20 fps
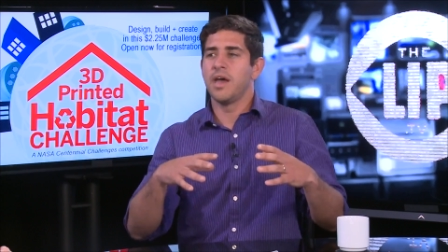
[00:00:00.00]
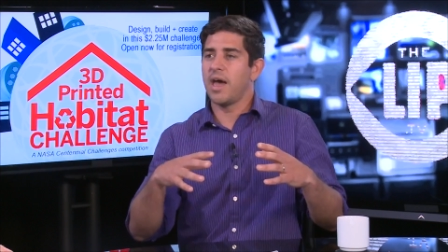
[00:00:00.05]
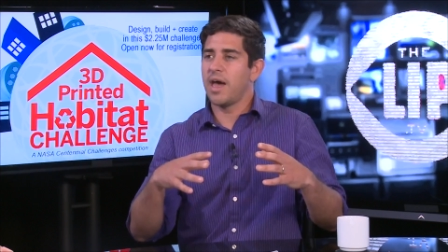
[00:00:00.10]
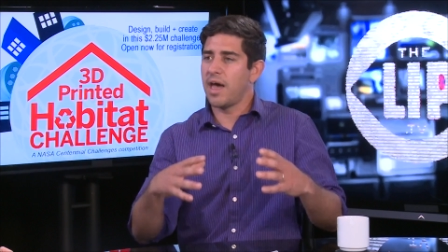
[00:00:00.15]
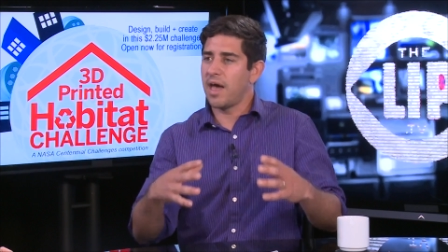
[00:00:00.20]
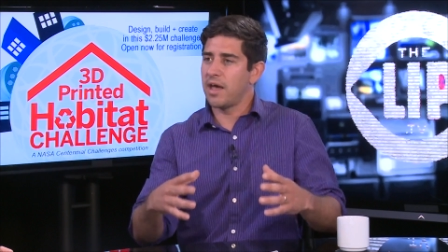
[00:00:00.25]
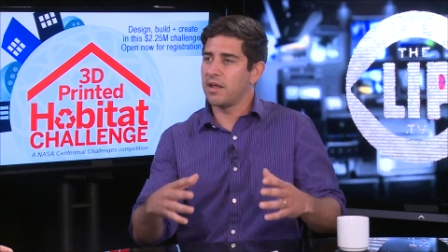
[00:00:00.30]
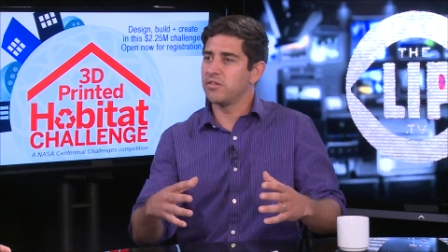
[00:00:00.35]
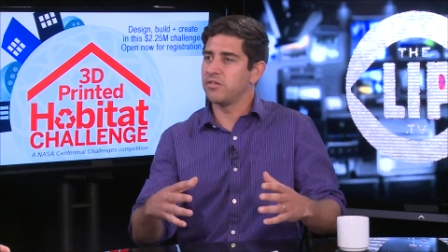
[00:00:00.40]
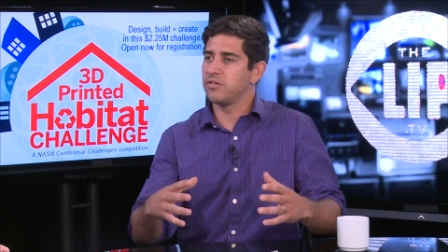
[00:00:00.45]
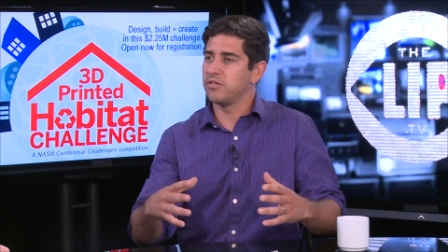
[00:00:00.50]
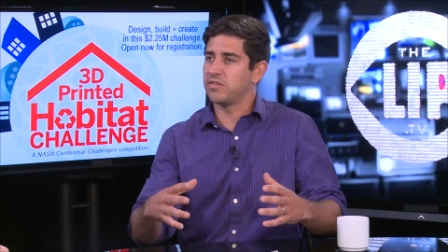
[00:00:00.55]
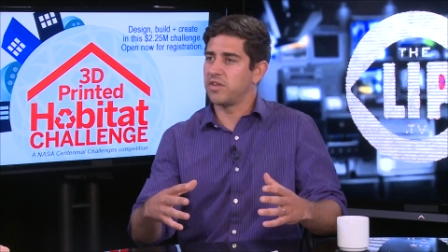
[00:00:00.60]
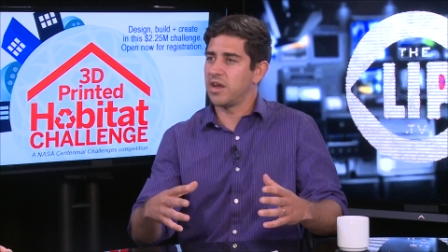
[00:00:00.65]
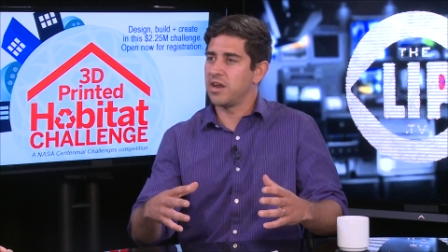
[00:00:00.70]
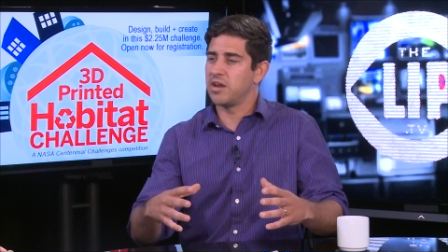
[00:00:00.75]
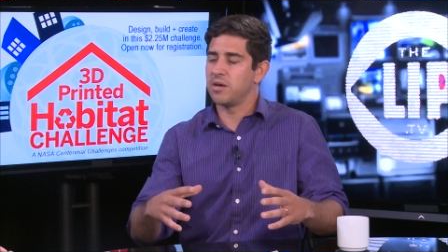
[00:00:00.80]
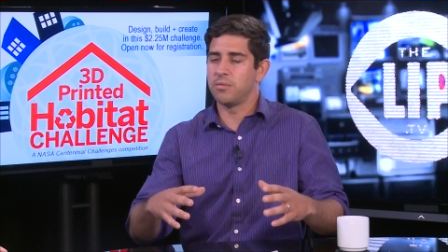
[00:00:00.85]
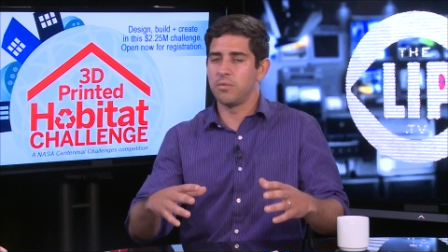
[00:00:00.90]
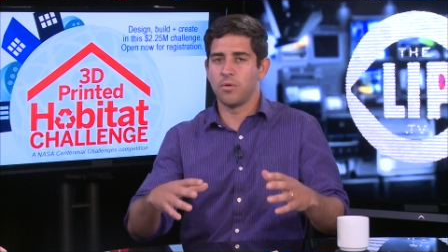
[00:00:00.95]
and
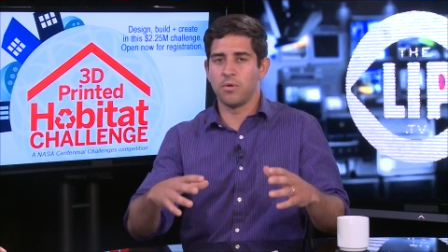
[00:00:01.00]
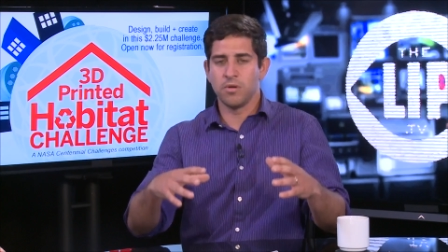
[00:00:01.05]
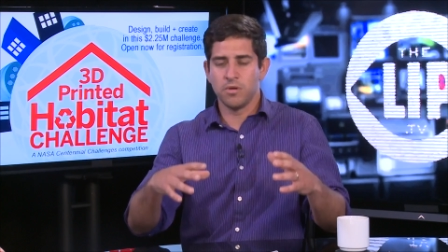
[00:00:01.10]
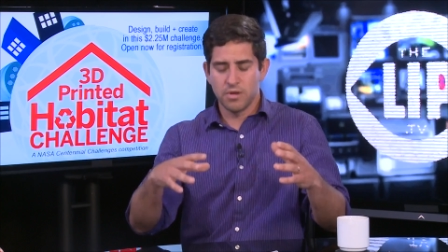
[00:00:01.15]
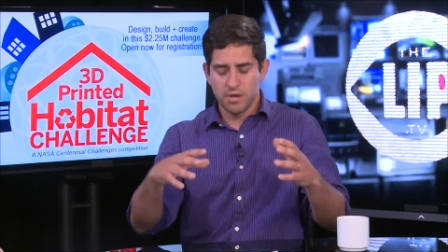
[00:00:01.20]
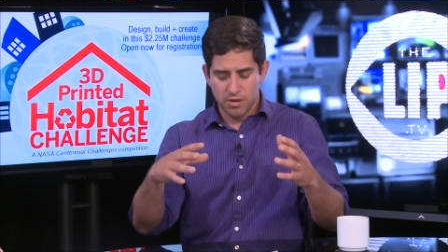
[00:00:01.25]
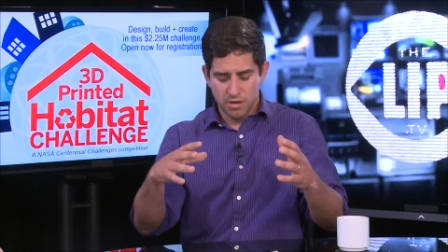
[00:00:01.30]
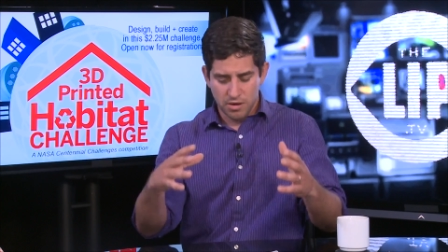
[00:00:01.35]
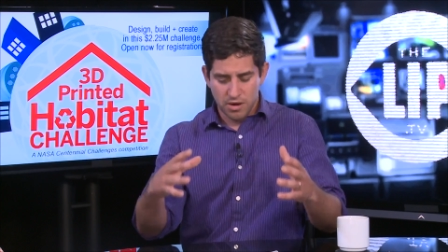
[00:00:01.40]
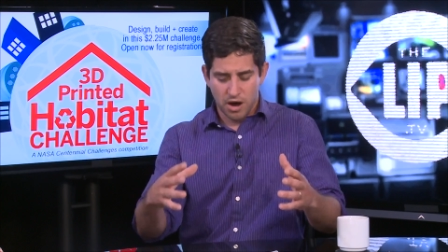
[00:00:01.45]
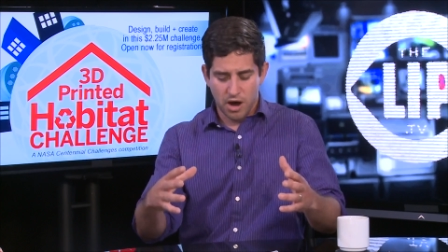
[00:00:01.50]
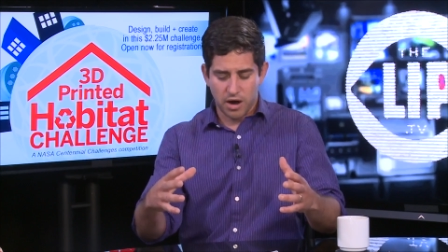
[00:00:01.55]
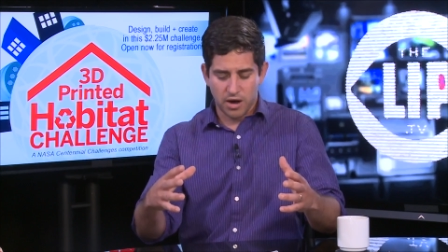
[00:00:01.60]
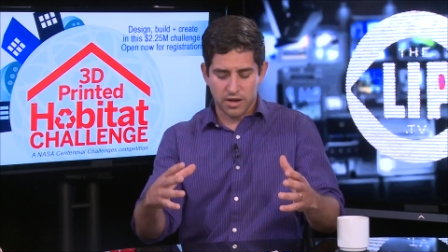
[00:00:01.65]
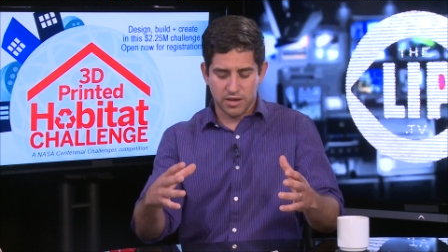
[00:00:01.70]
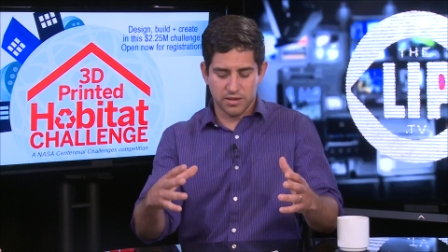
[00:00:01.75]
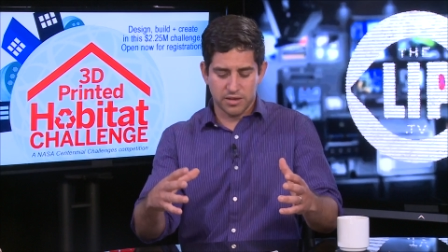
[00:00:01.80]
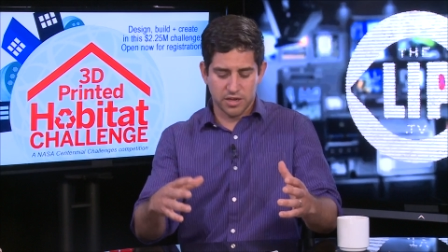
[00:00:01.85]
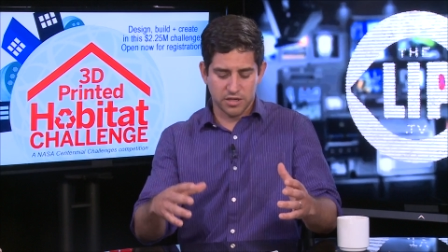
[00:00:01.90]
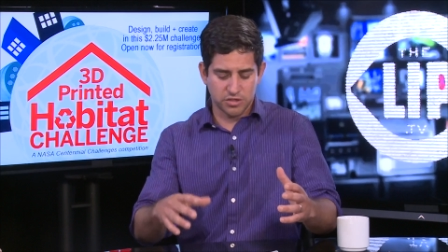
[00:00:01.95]
sustainable
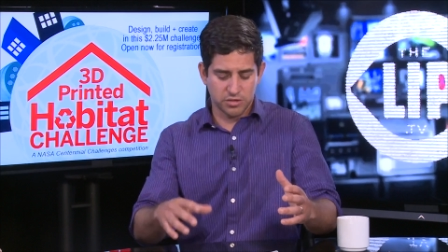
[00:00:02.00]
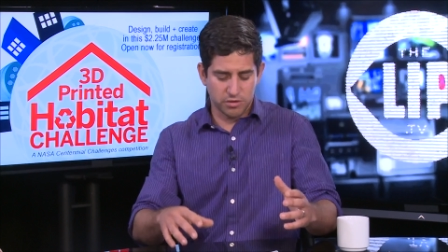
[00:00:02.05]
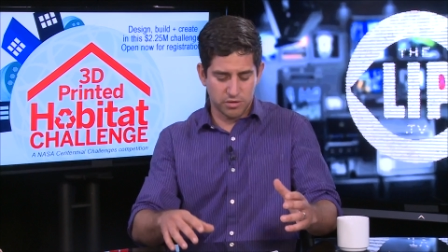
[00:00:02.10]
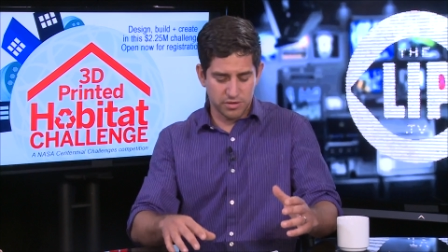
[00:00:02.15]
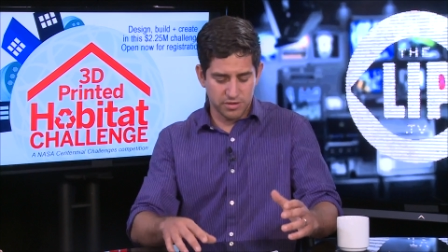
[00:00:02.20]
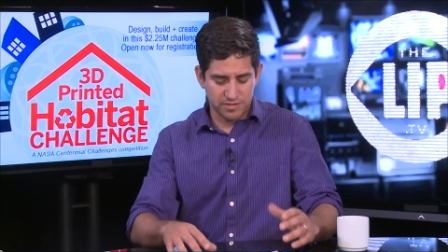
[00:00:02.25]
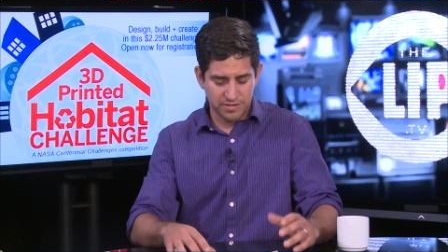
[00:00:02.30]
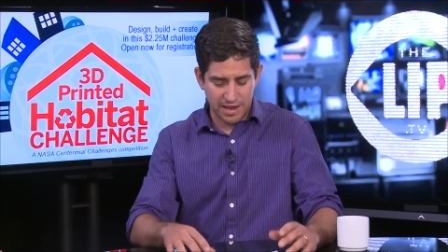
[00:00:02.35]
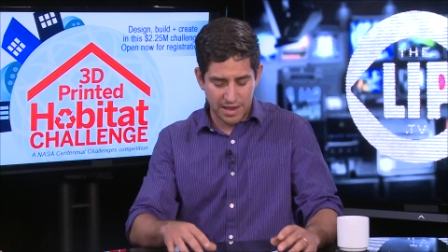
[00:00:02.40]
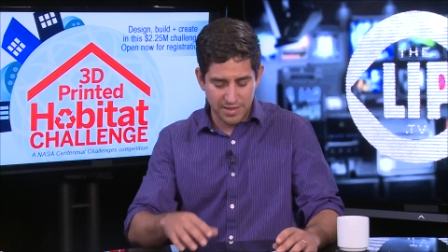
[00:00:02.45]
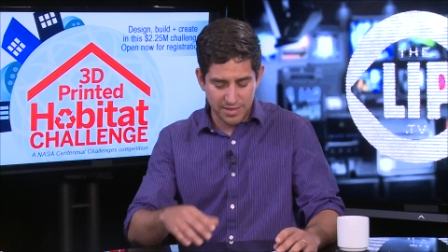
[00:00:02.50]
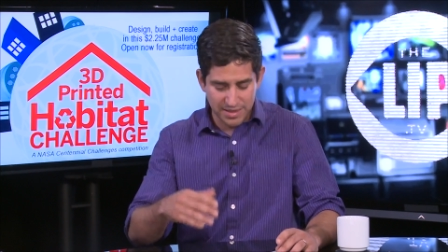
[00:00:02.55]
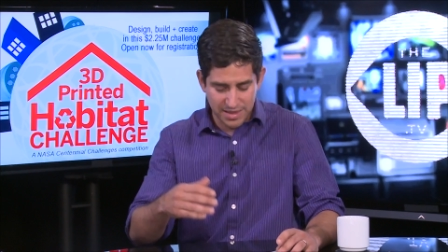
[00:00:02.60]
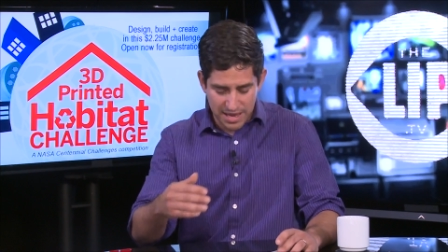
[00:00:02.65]
architectural design.